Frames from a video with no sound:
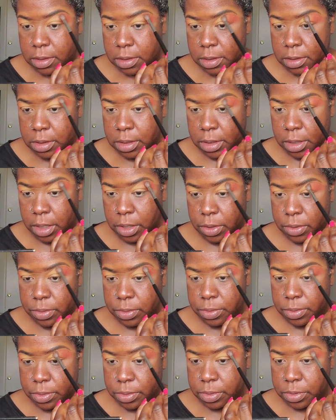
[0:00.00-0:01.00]

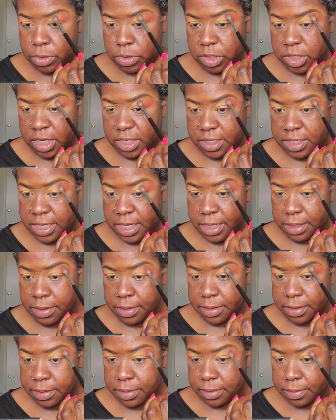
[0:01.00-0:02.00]
You just
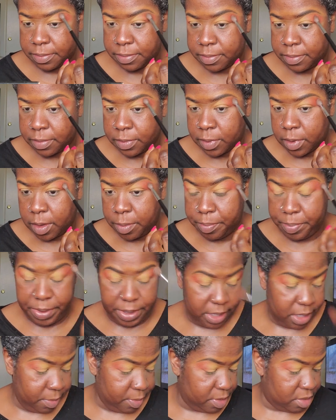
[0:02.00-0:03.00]
didn't.
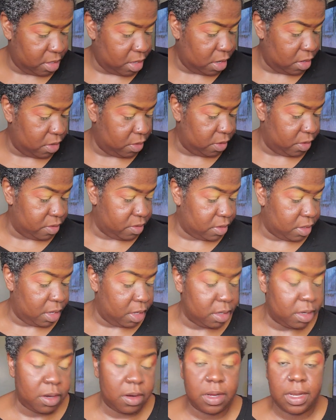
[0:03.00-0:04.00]
But let me tell you, their
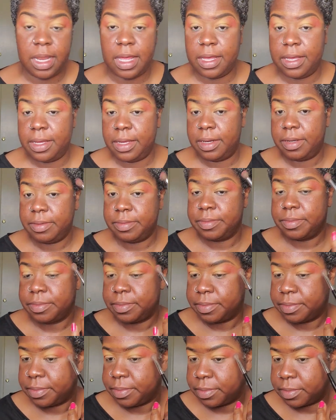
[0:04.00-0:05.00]
skincare line
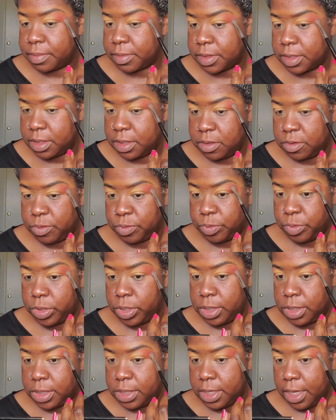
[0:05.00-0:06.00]
is
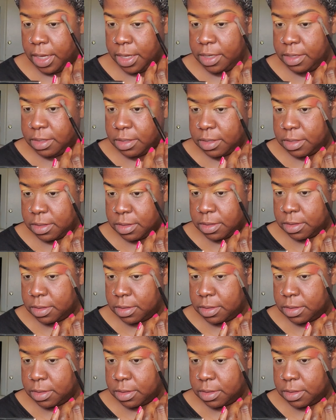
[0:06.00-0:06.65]
really nice.